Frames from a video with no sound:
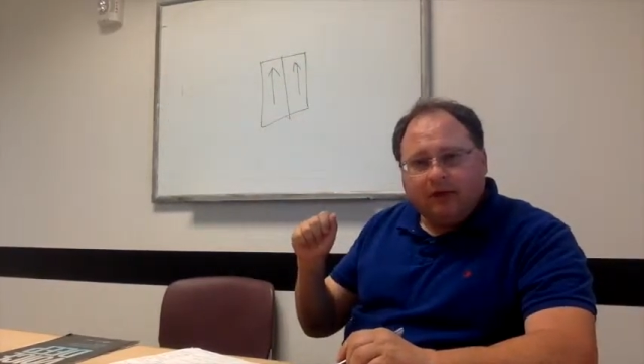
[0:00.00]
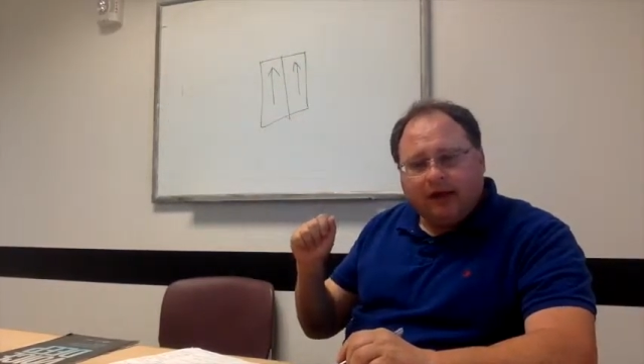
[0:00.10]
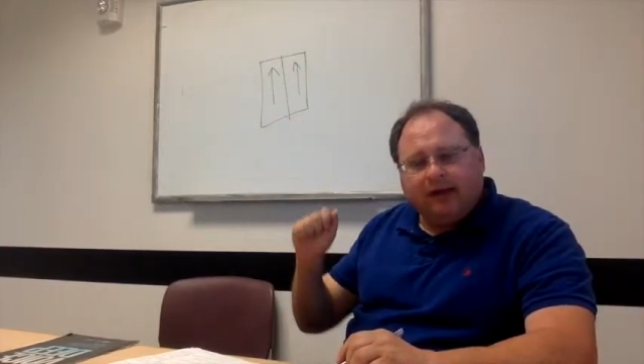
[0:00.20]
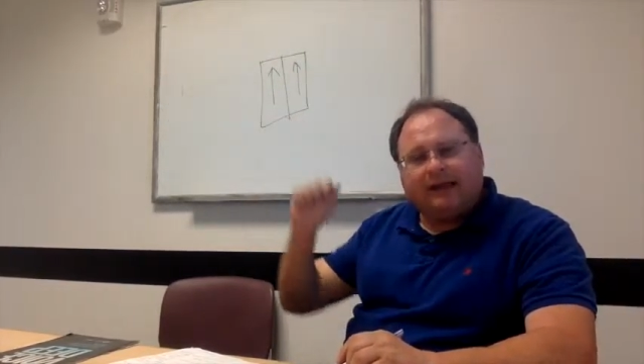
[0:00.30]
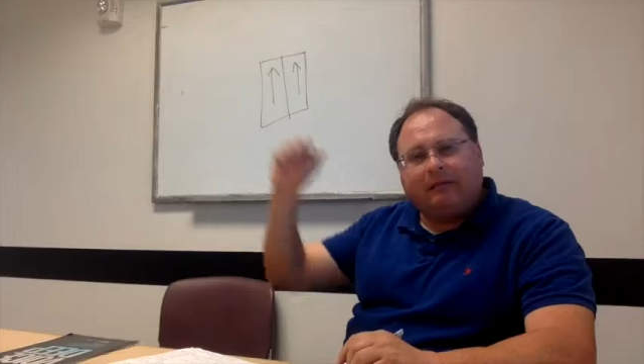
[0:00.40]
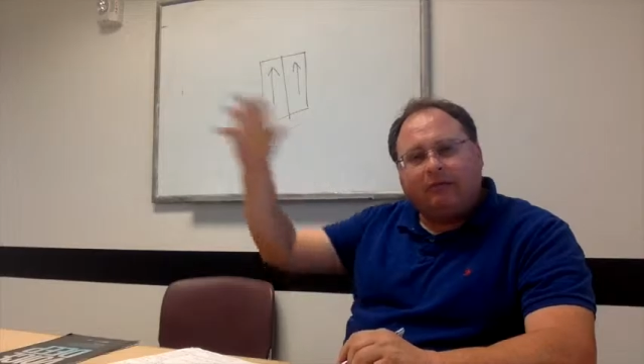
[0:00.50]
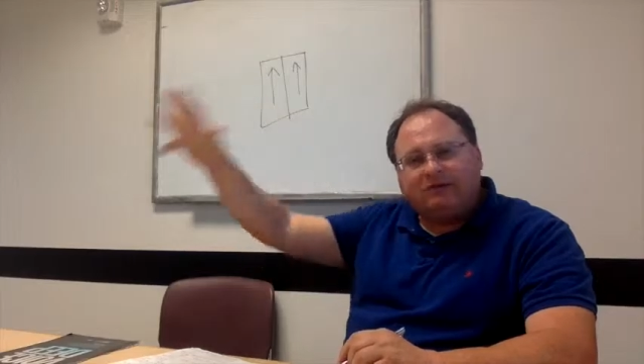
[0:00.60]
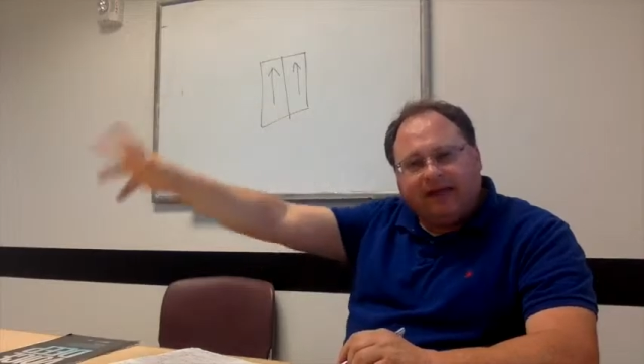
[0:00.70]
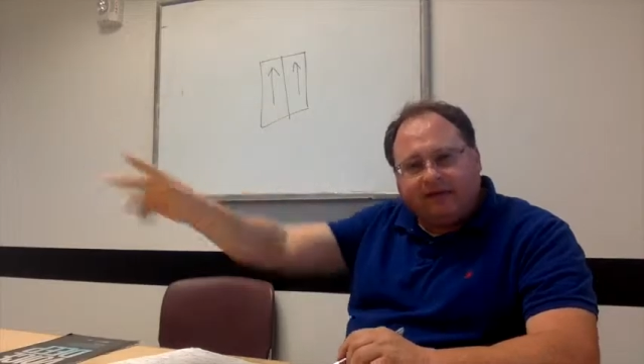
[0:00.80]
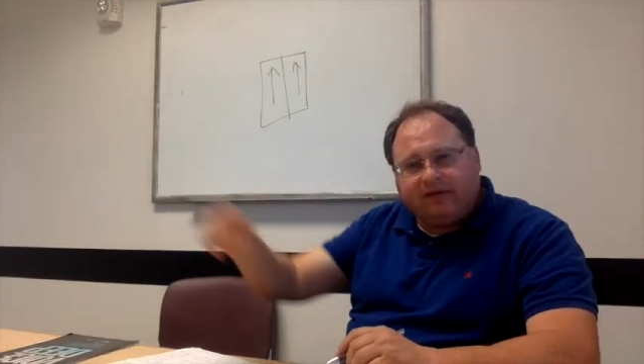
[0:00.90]
He didn't like what was
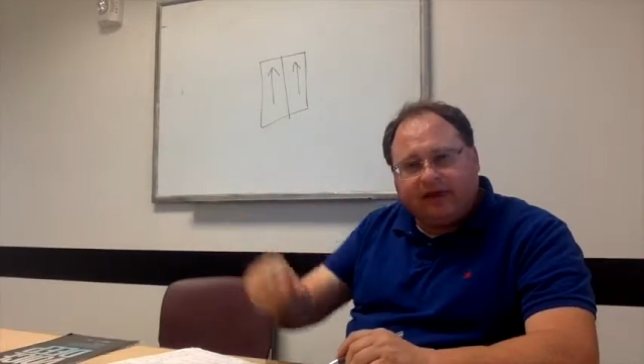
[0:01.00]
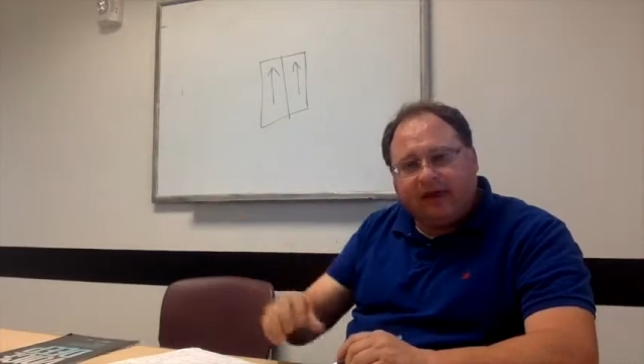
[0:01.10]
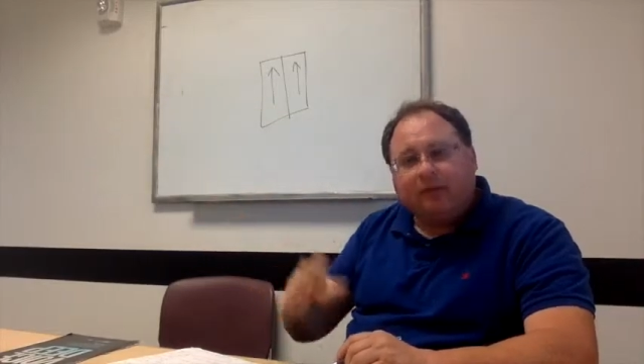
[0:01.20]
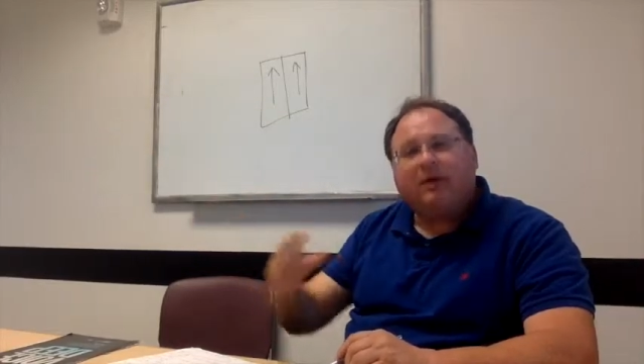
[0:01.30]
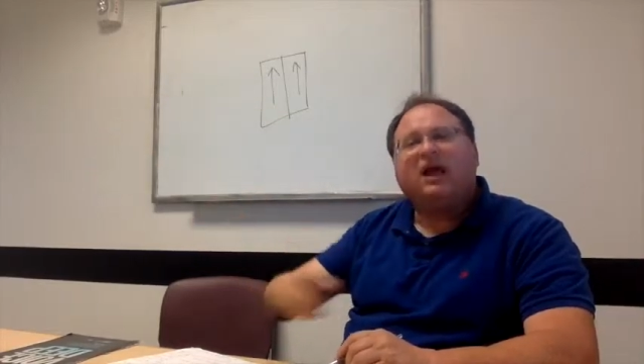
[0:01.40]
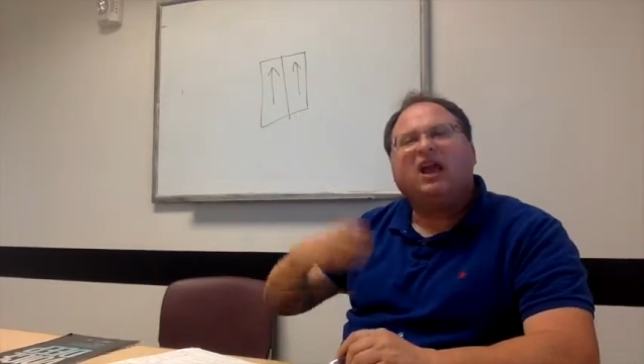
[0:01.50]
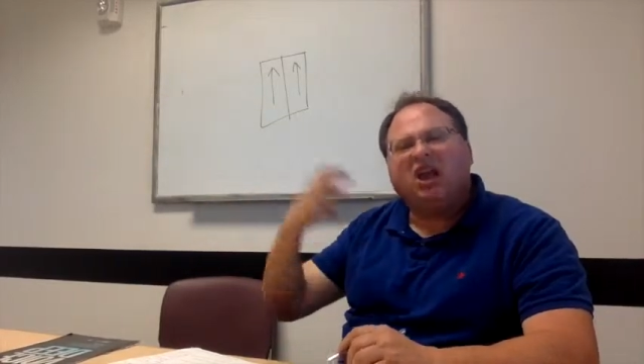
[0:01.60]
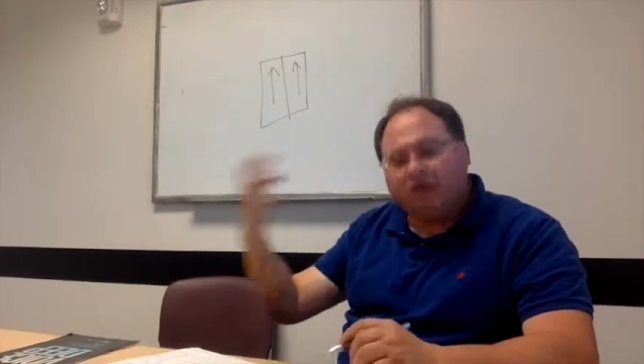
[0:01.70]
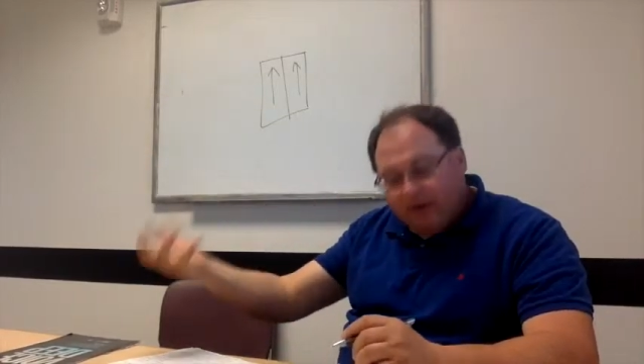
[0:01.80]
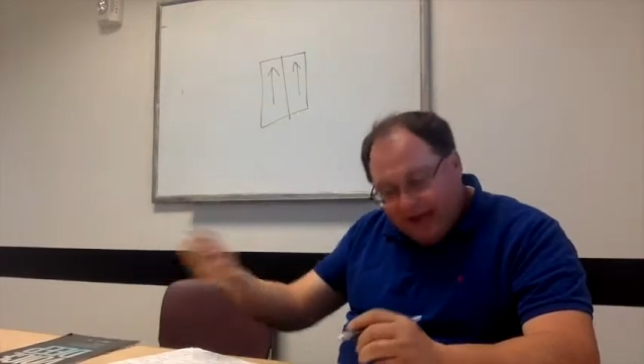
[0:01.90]
given to him.
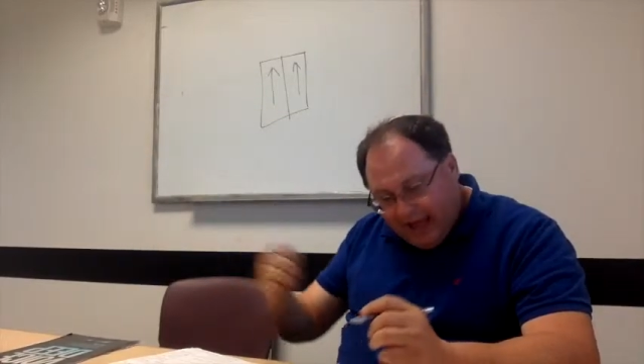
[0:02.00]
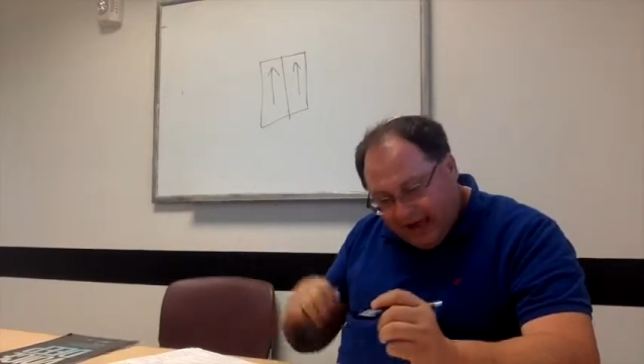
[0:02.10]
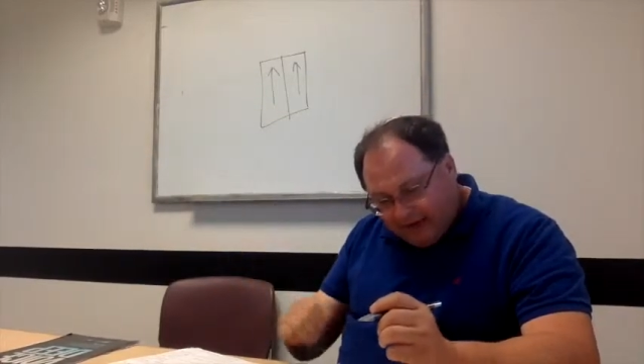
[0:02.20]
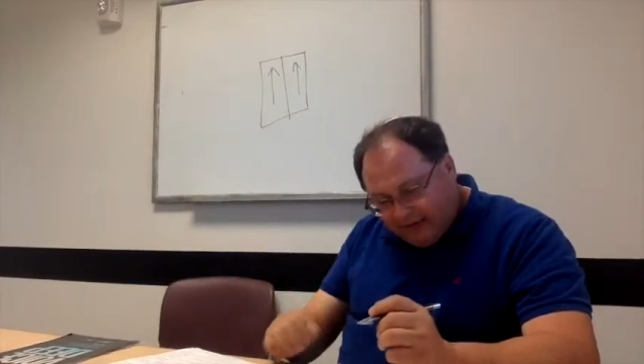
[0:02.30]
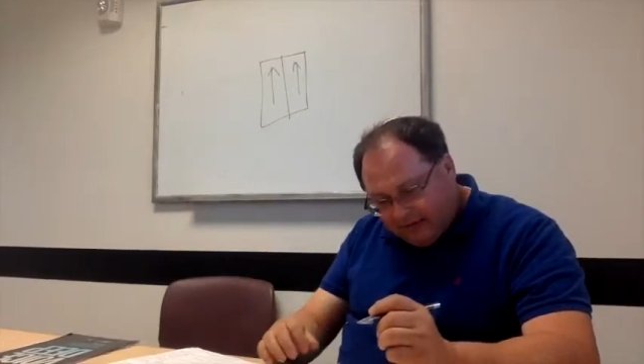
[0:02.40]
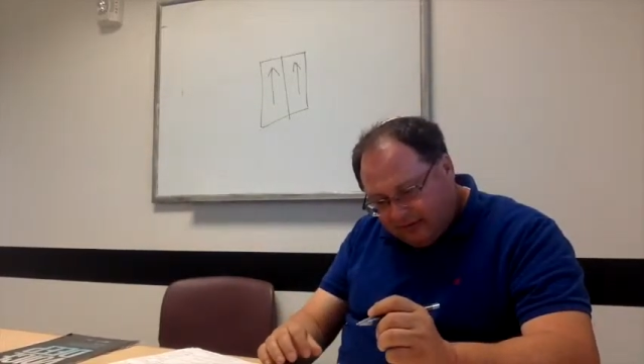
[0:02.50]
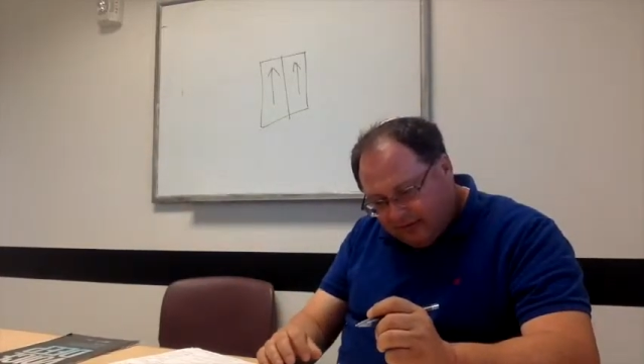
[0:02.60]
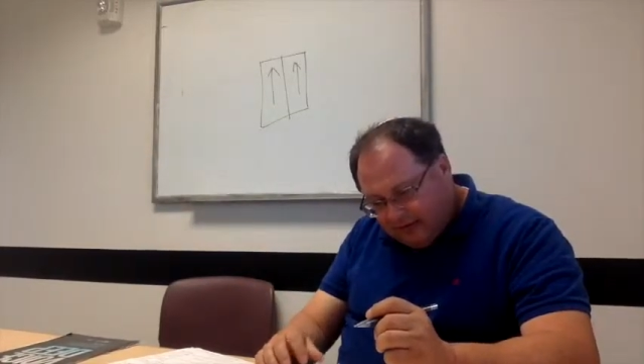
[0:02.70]
He reacted.